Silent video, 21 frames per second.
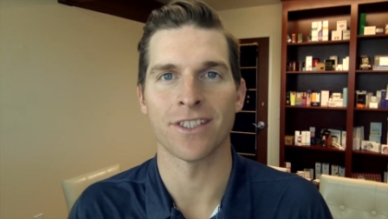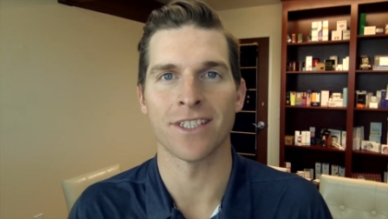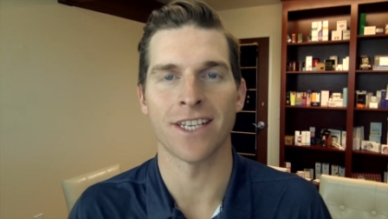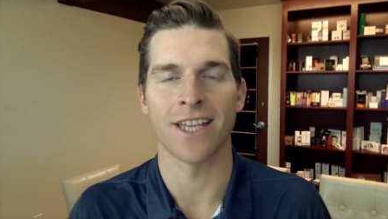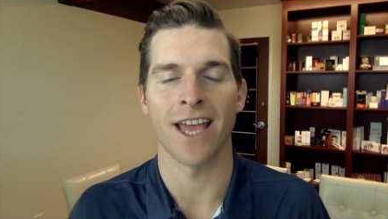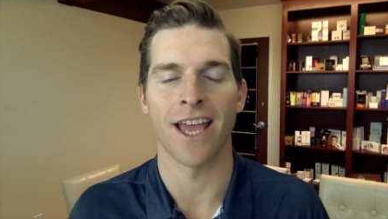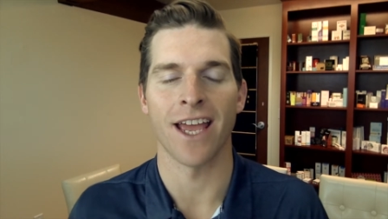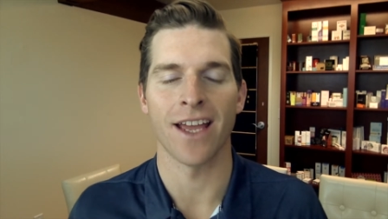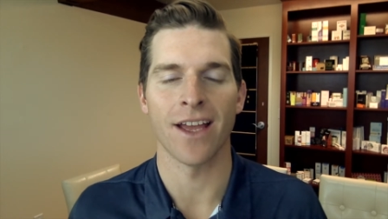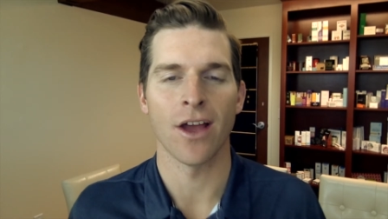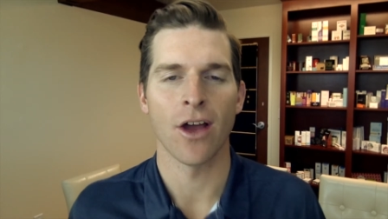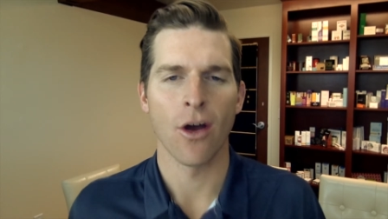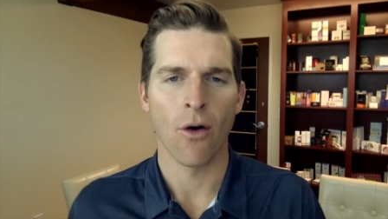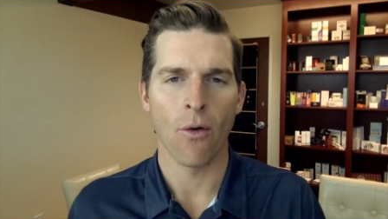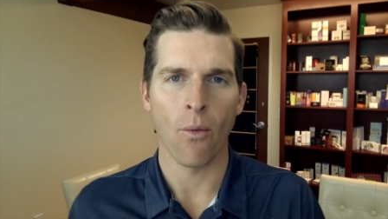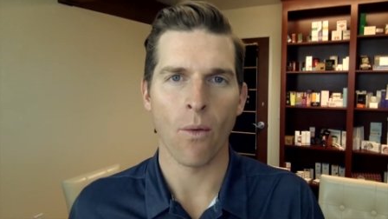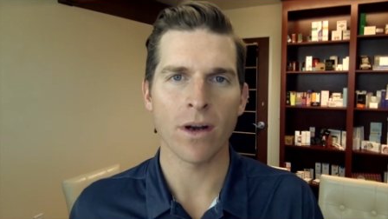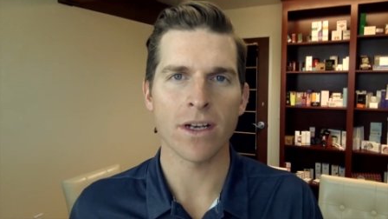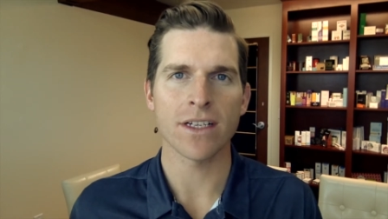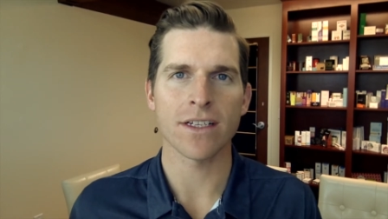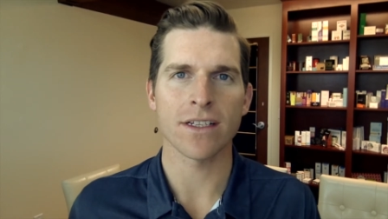Today, I
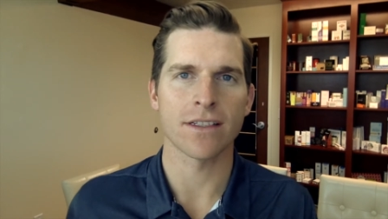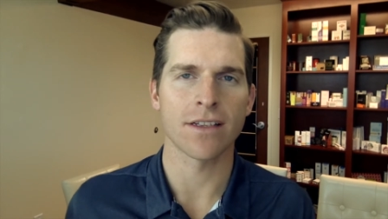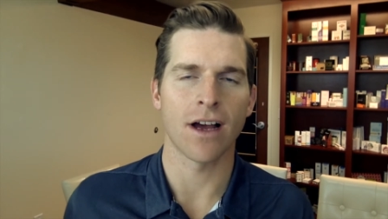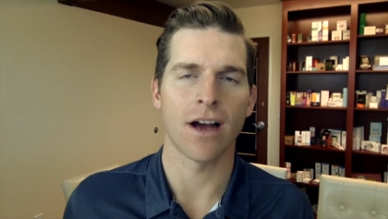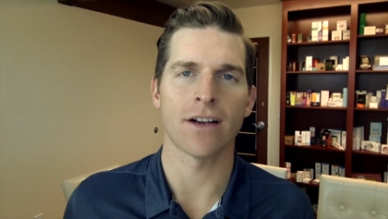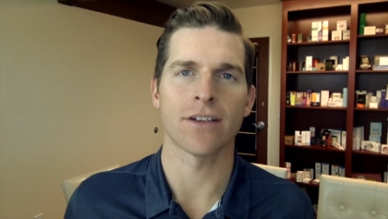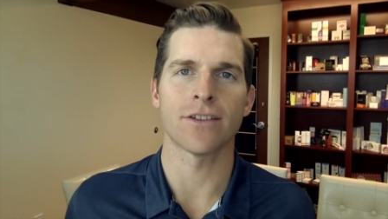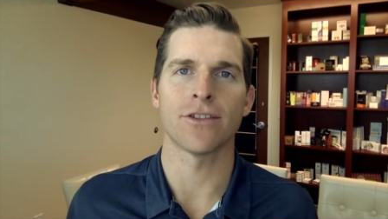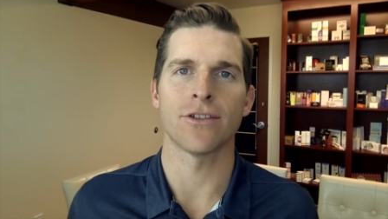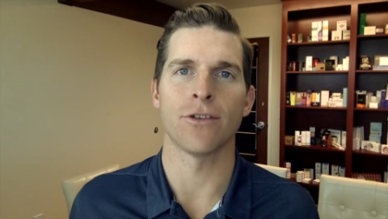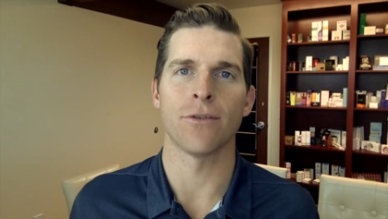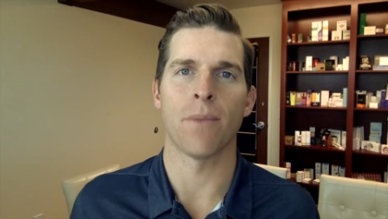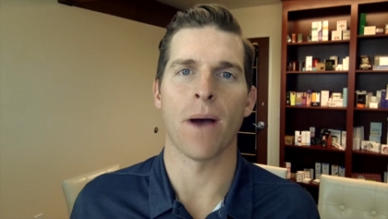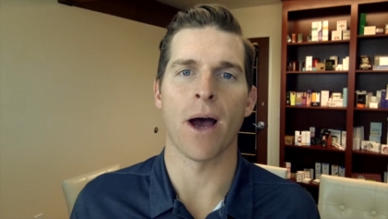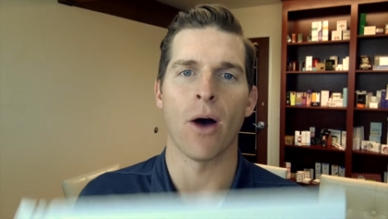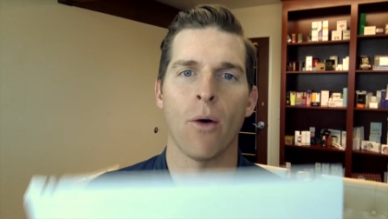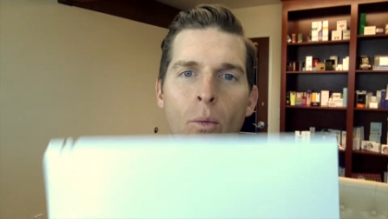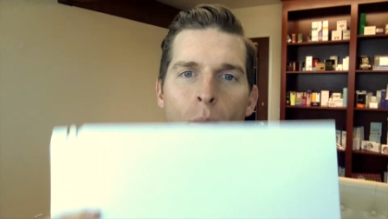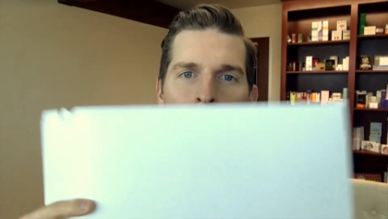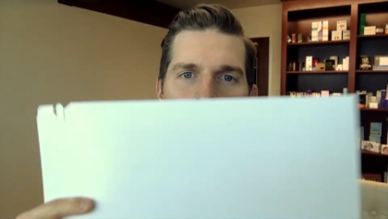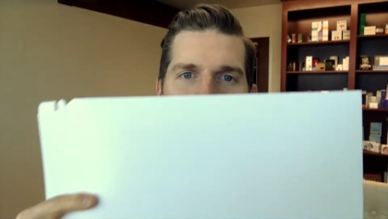wanted to talk to you
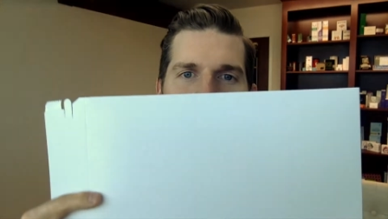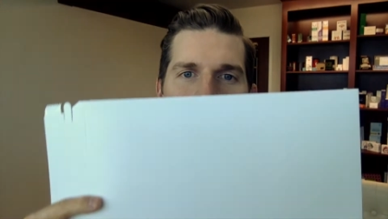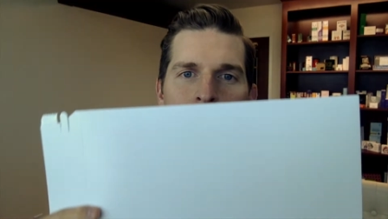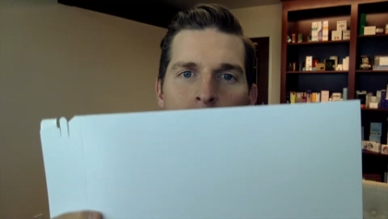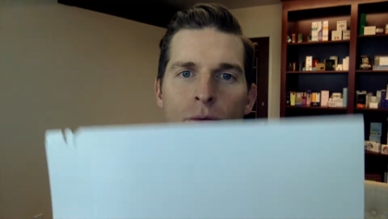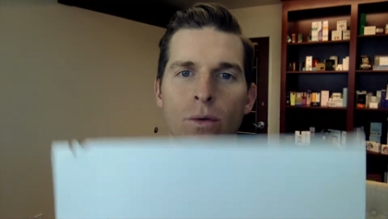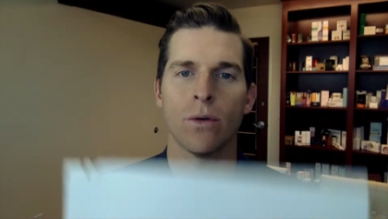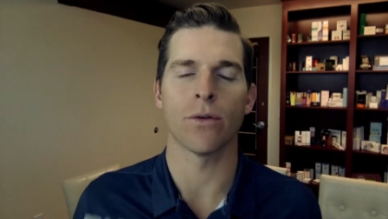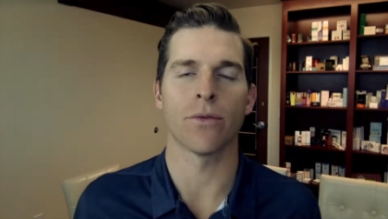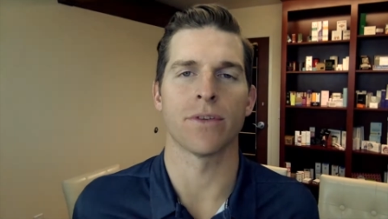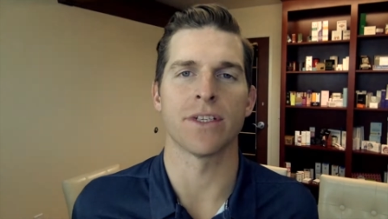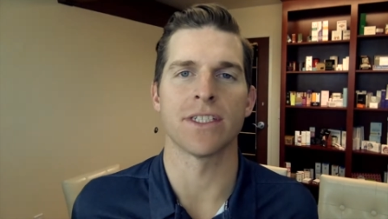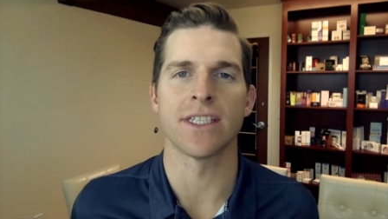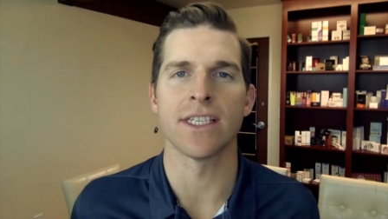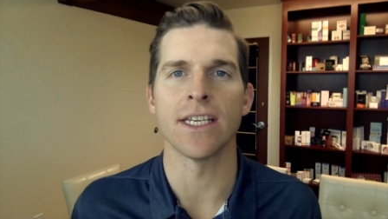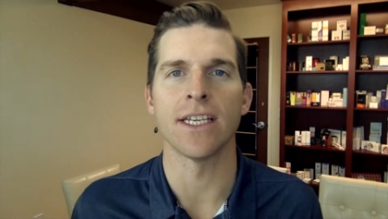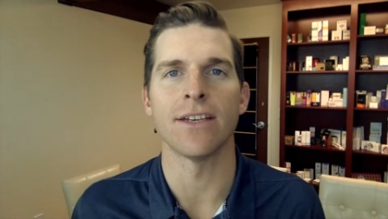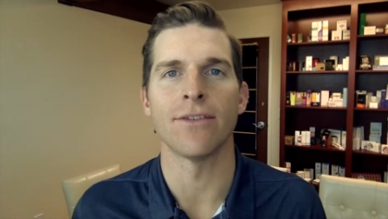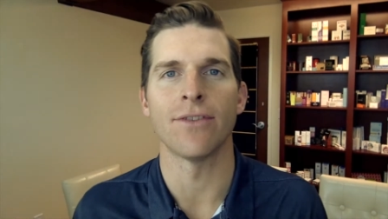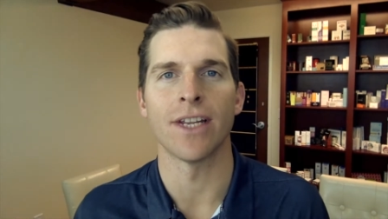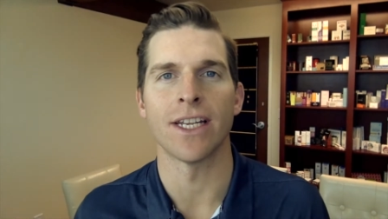about what you will
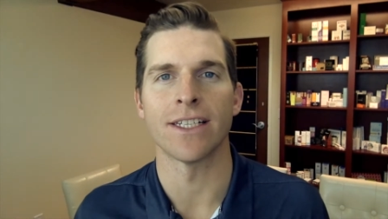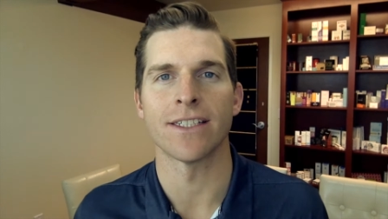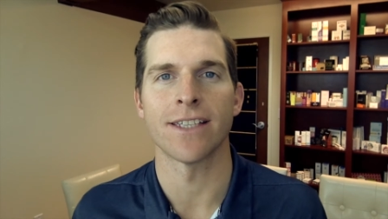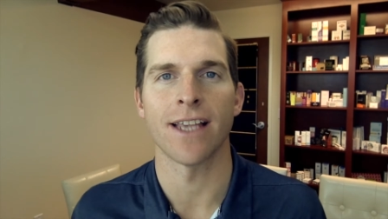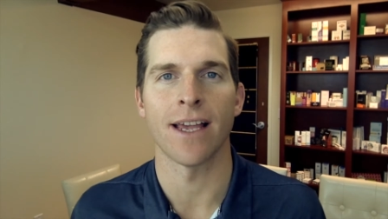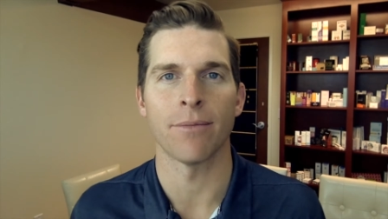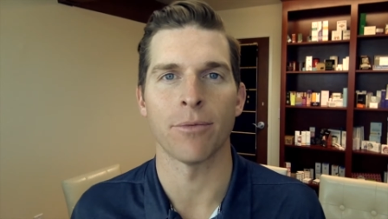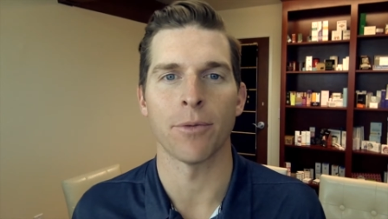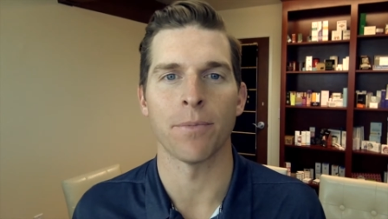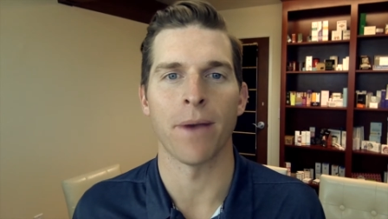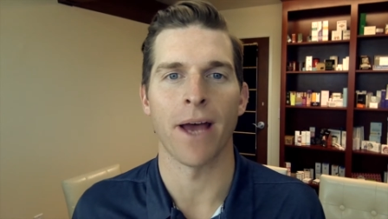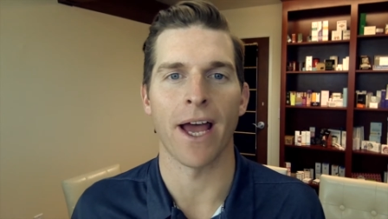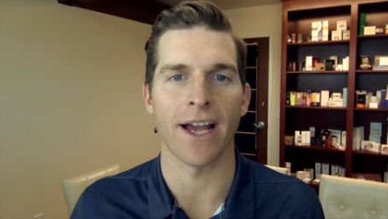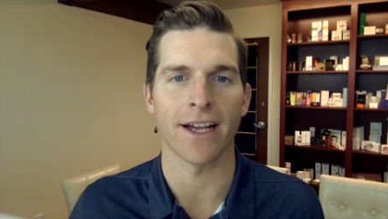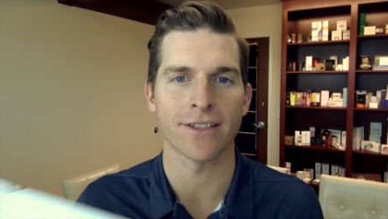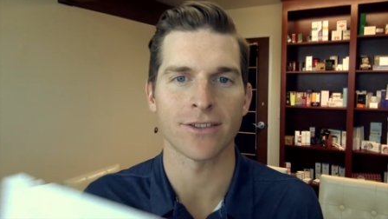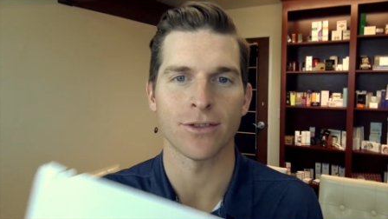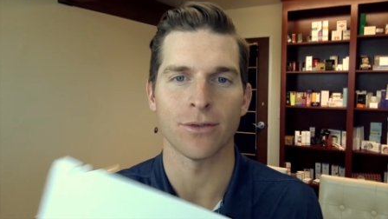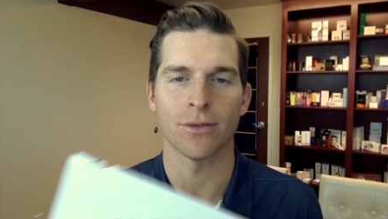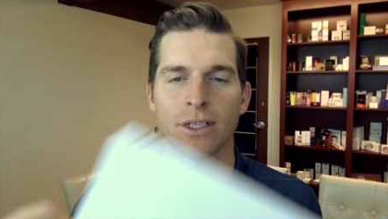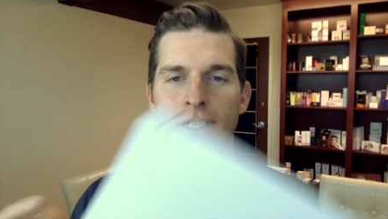receive in a sample
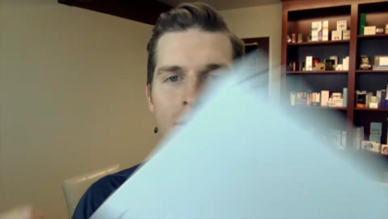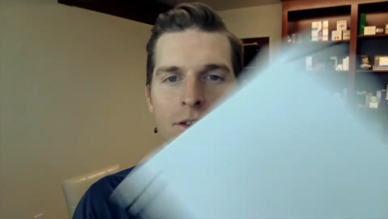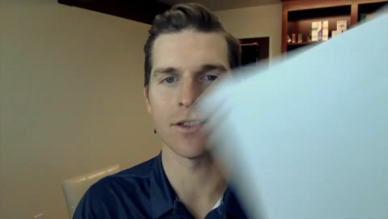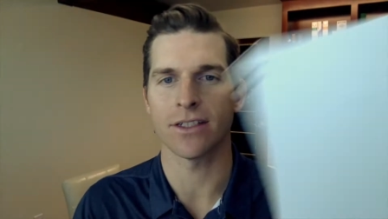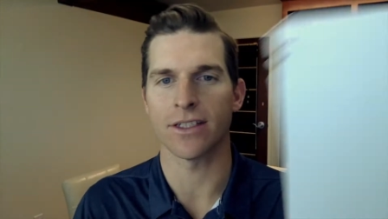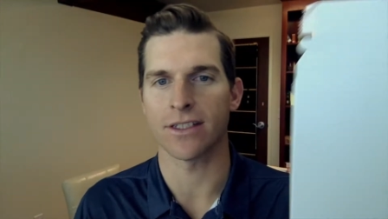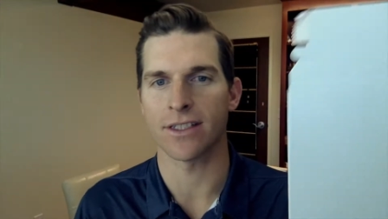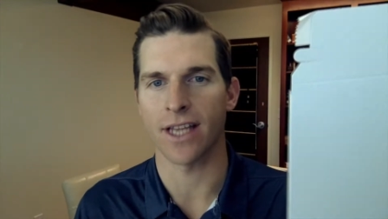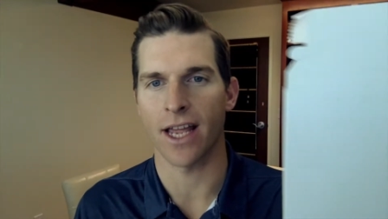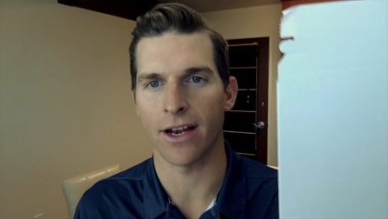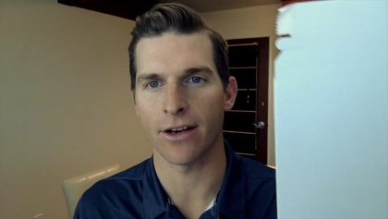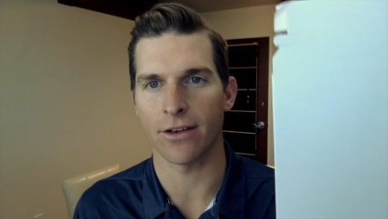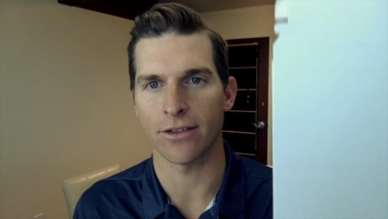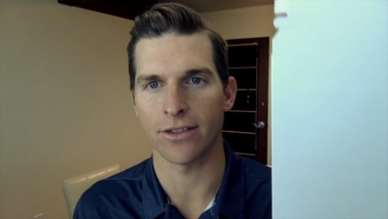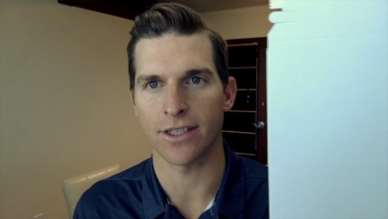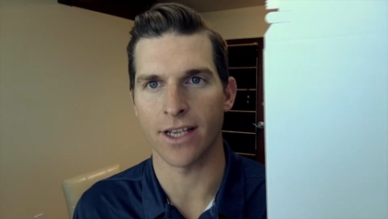pack. So here's a standard